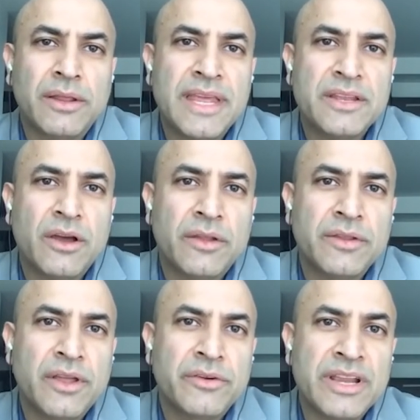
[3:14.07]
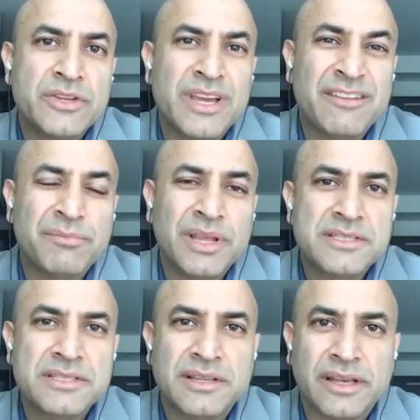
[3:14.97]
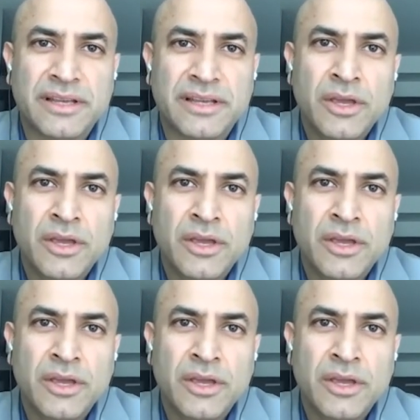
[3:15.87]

And then on the other end, you have places like